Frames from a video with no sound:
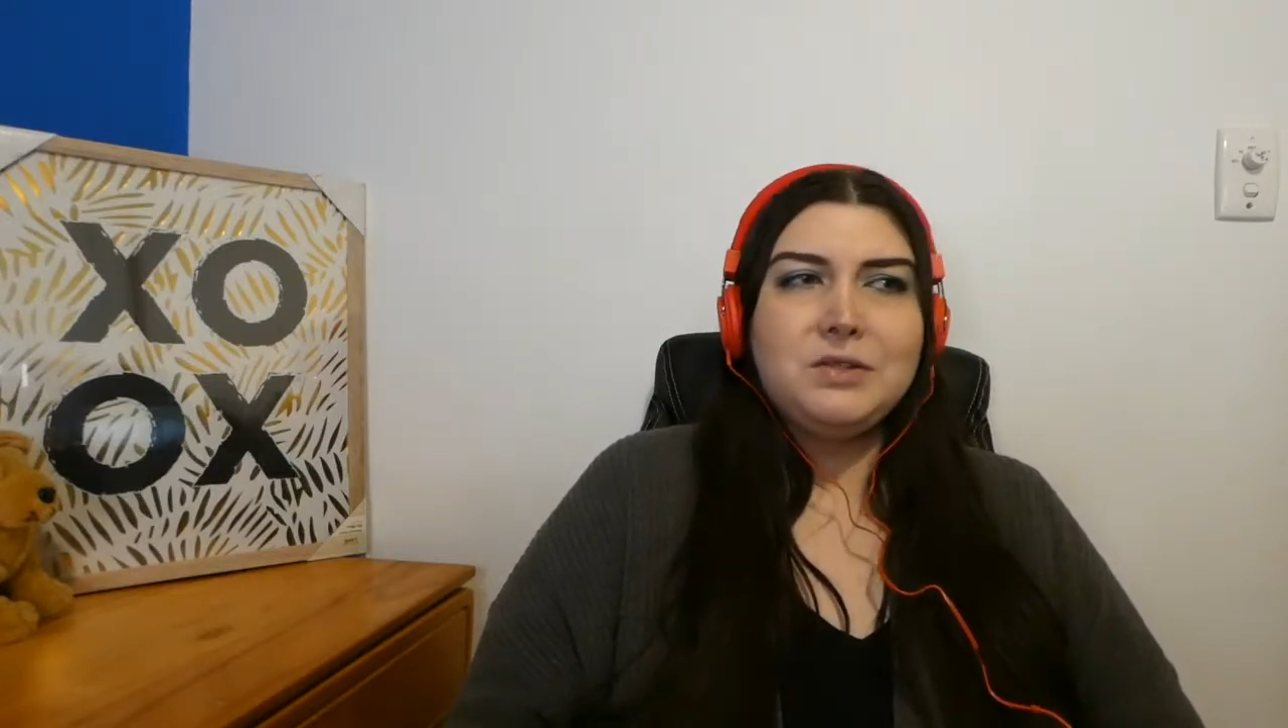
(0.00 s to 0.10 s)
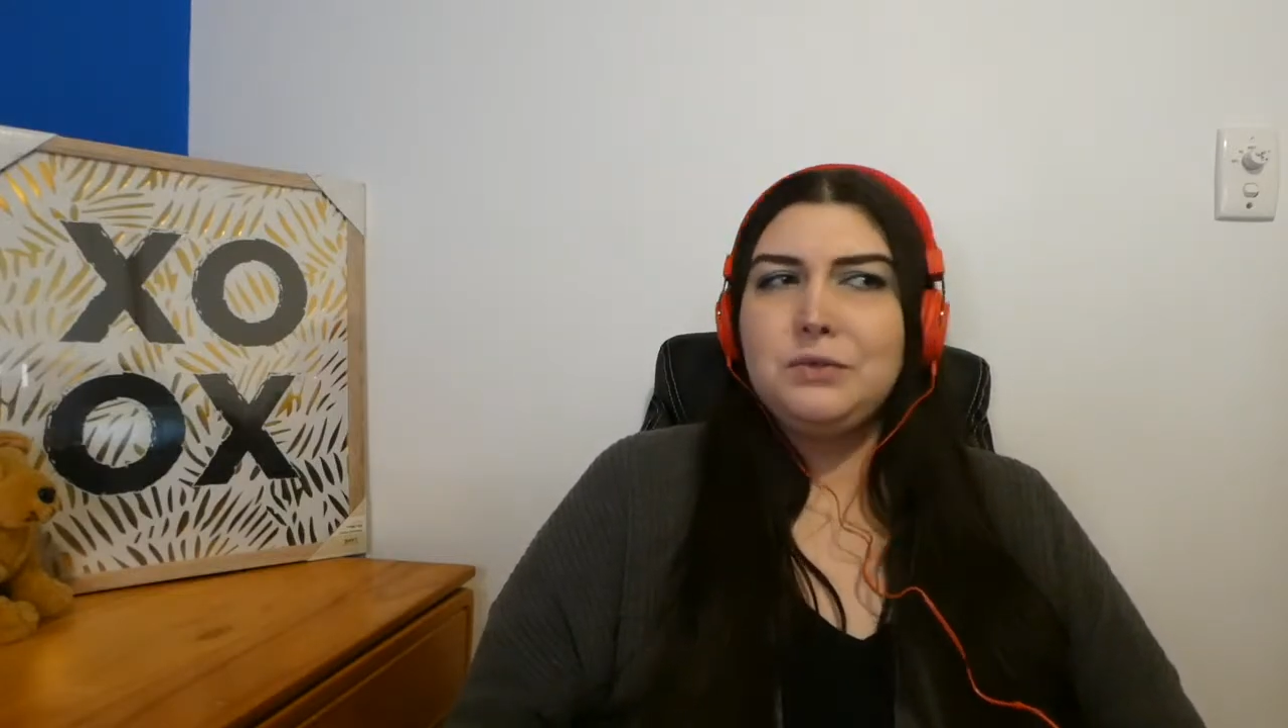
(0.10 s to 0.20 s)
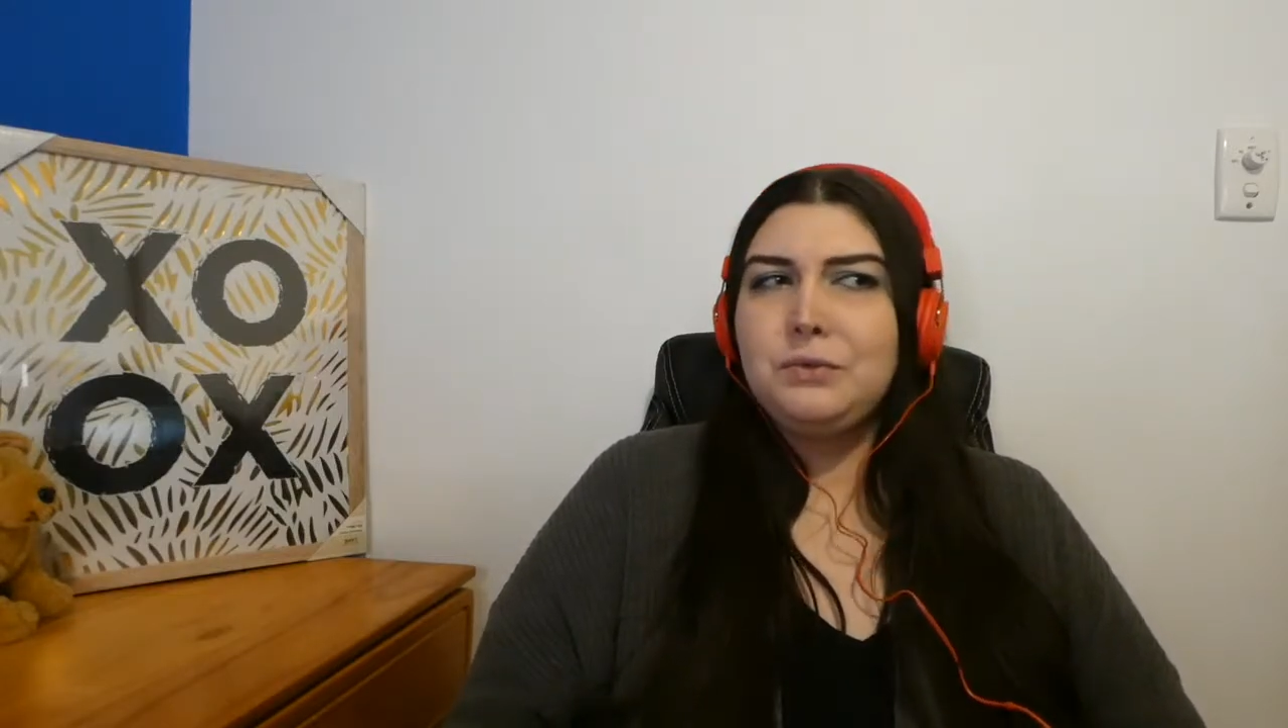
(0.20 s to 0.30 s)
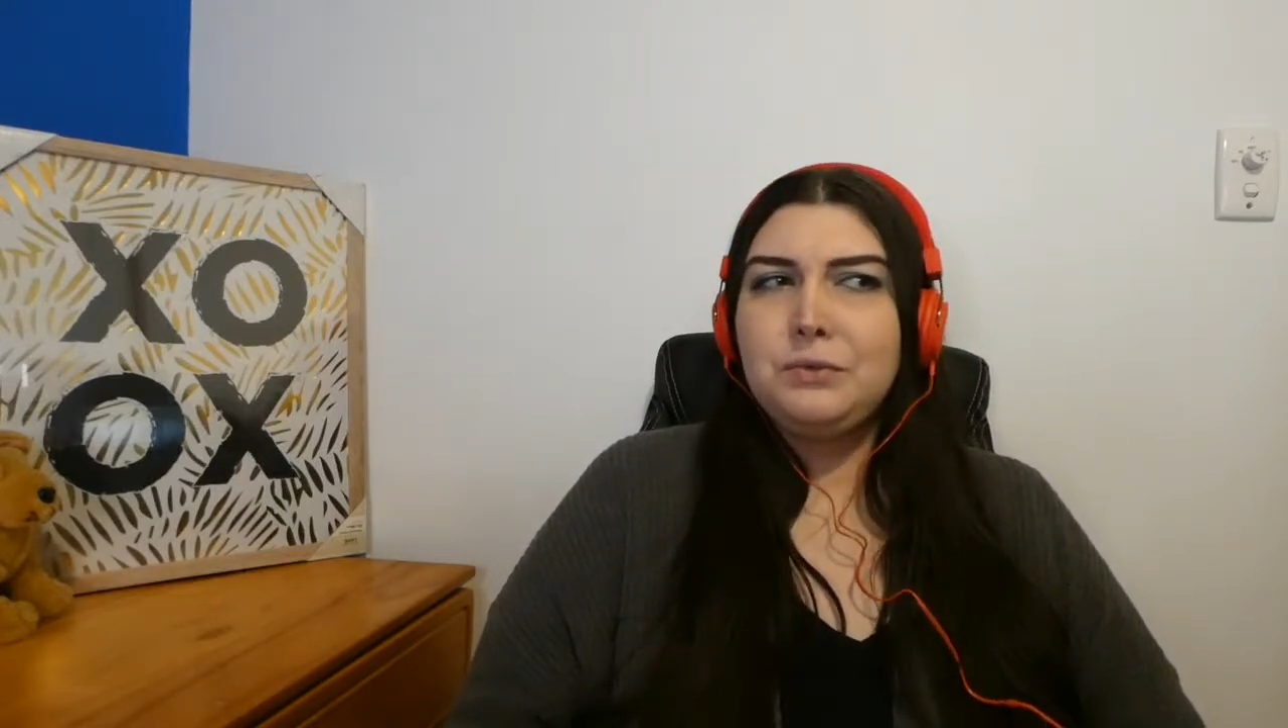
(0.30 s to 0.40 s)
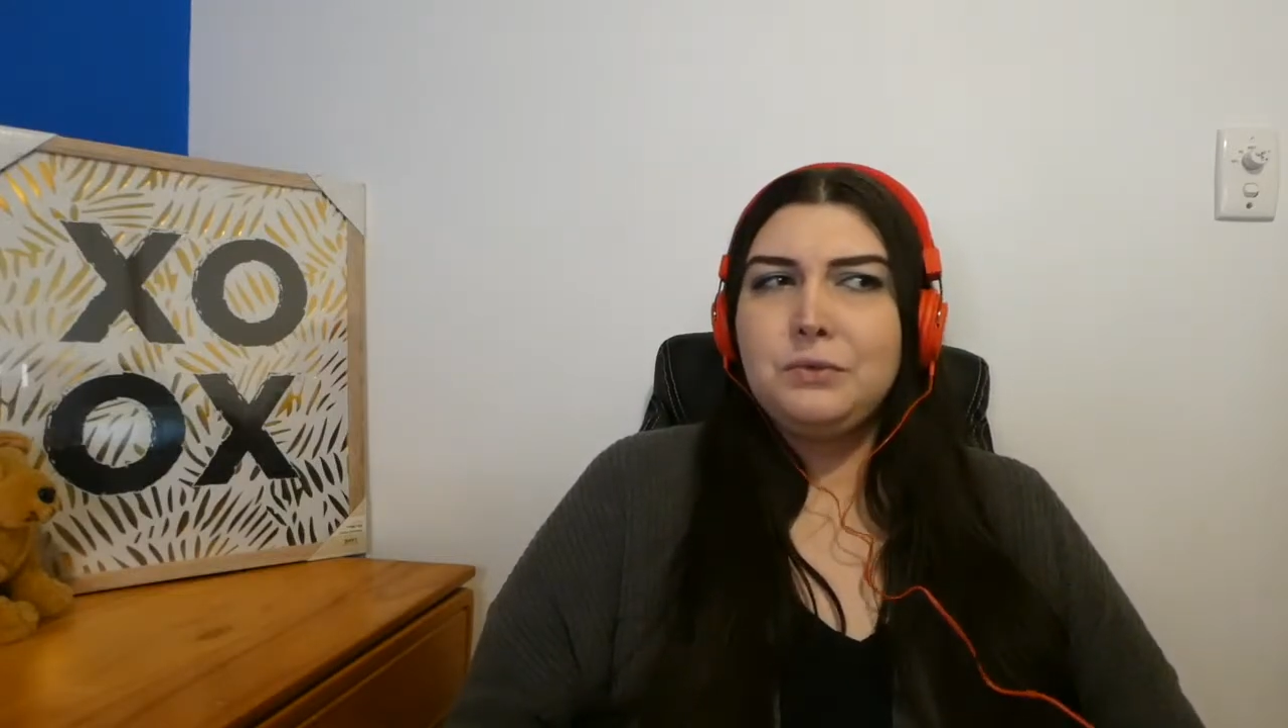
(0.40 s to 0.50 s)

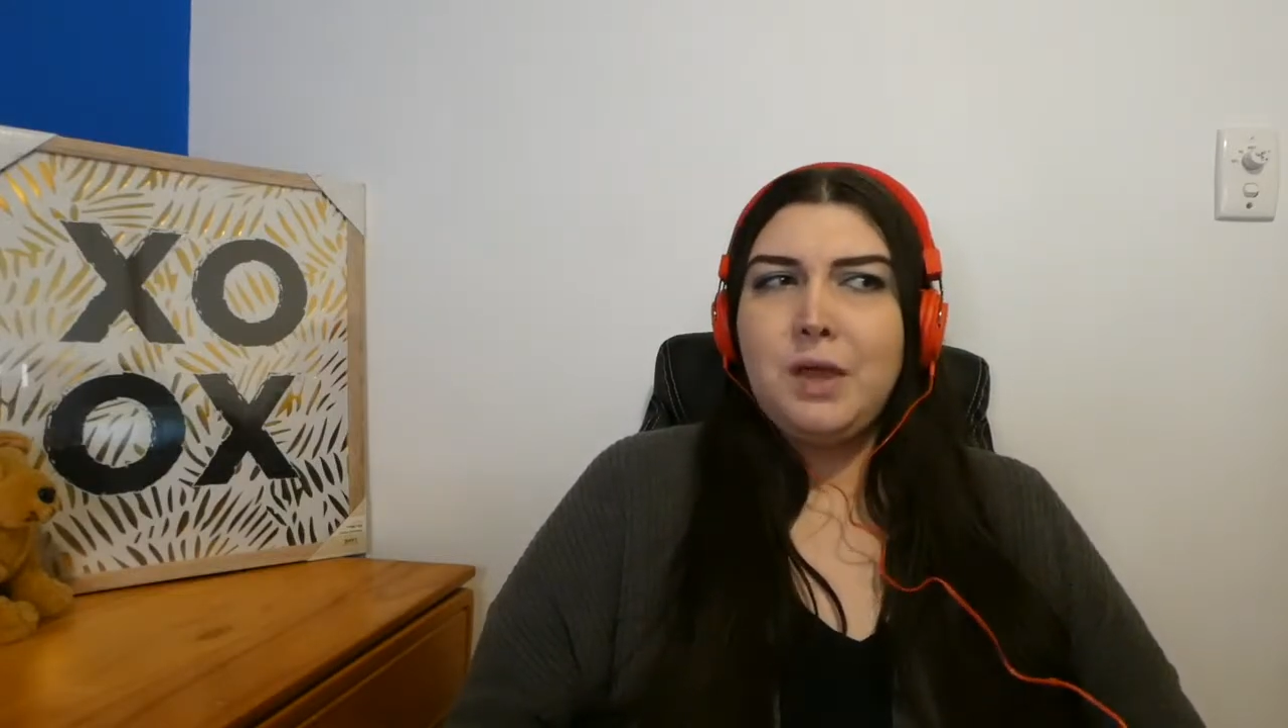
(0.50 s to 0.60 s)
to